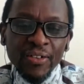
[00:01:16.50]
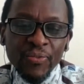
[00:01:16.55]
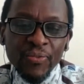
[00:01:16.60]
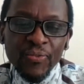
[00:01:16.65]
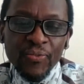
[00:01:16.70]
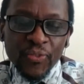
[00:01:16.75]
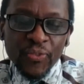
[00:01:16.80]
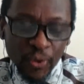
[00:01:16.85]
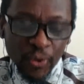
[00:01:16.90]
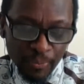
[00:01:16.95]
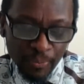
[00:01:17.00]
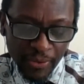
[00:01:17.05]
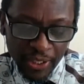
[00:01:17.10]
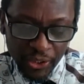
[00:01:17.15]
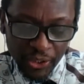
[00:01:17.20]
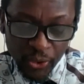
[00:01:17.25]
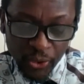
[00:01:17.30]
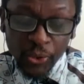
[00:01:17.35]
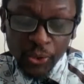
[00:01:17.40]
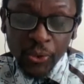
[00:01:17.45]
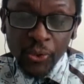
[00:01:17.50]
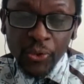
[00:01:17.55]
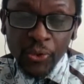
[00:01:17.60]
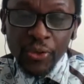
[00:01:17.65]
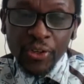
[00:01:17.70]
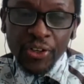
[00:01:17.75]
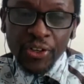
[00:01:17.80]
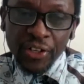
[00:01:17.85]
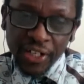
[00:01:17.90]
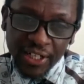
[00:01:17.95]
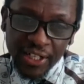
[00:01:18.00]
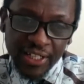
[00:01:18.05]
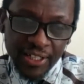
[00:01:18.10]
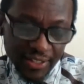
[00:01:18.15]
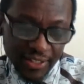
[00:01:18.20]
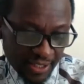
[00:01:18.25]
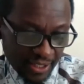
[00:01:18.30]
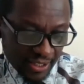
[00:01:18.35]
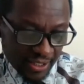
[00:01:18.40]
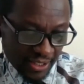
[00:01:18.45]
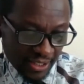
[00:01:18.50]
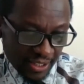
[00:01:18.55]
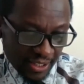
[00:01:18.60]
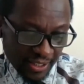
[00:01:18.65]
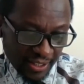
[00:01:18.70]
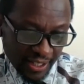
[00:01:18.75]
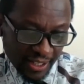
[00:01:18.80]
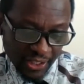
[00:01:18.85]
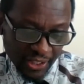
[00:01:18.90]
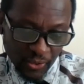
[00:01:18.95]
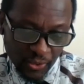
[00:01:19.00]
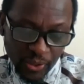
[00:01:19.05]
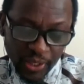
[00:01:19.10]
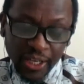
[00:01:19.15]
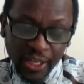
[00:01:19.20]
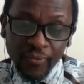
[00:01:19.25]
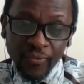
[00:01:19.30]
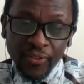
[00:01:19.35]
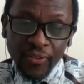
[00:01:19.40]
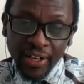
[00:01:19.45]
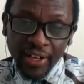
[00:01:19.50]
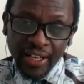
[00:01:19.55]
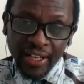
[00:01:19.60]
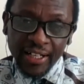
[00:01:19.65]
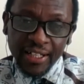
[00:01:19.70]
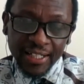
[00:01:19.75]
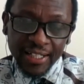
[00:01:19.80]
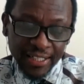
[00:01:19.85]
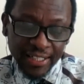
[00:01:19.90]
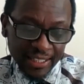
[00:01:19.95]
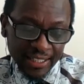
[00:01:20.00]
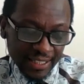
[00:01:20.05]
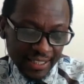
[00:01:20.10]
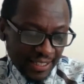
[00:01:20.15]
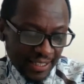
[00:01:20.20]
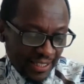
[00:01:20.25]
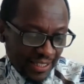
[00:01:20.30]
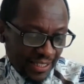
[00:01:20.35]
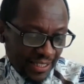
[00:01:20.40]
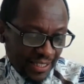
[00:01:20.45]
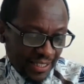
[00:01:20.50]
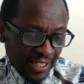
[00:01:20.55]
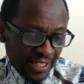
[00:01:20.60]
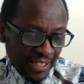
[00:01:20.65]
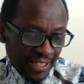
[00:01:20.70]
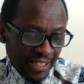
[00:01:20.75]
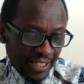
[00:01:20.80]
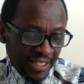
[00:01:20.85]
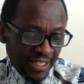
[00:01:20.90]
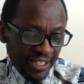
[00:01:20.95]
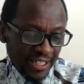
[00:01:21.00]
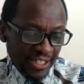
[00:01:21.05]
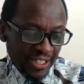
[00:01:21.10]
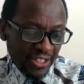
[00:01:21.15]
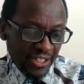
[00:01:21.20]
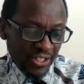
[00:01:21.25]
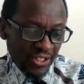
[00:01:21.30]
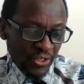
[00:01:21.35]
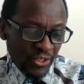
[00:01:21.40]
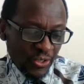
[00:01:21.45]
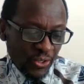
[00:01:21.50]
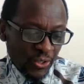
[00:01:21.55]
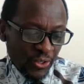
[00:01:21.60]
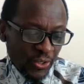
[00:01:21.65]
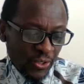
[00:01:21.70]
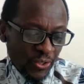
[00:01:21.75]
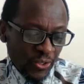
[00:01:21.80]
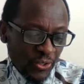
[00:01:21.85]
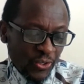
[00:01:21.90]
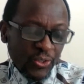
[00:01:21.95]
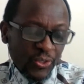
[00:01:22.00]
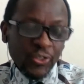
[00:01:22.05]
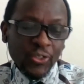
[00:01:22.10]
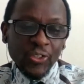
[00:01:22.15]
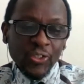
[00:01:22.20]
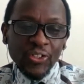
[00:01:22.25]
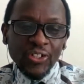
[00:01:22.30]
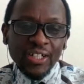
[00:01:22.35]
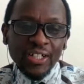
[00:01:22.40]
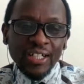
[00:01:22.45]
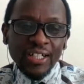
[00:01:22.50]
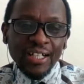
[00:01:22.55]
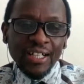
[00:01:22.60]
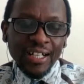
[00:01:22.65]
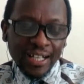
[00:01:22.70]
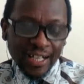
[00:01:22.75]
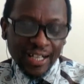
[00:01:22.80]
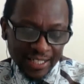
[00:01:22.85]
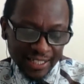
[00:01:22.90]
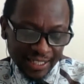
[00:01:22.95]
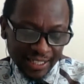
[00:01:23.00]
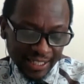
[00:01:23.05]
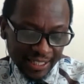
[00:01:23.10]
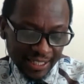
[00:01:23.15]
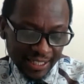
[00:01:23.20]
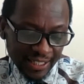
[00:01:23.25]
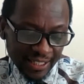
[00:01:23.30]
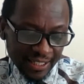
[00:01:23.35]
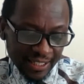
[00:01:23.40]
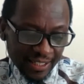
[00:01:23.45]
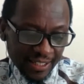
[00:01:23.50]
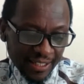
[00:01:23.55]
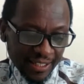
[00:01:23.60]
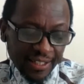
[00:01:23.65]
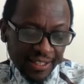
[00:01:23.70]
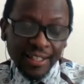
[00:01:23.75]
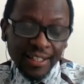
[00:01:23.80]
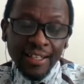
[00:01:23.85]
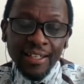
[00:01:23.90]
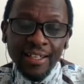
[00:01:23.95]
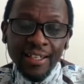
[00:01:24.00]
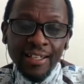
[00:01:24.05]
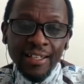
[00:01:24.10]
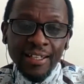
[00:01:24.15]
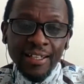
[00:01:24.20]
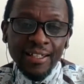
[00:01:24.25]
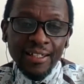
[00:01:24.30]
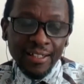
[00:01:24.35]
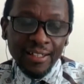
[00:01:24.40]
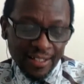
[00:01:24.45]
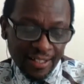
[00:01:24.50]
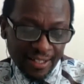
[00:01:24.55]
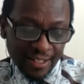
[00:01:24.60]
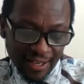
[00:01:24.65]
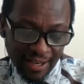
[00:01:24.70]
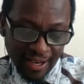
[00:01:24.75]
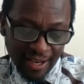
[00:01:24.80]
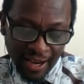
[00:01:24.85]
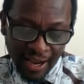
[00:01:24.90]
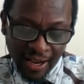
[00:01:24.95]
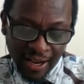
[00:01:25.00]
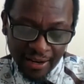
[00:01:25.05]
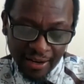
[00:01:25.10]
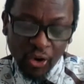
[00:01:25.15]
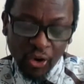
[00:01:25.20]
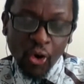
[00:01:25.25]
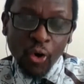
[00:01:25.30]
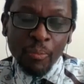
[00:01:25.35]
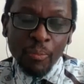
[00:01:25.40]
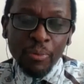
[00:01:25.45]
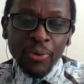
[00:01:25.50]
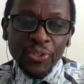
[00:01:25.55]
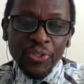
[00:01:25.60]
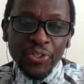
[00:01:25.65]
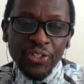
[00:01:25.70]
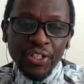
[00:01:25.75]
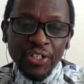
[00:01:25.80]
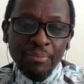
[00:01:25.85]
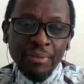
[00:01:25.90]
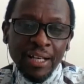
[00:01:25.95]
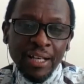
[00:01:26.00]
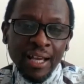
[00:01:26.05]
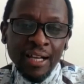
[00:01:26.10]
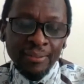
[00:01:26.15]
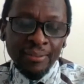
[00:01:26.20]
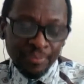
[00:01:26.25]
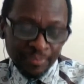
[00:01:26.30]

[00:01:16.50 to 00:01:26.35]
From the two readings that we have read, you can see they are almost similar,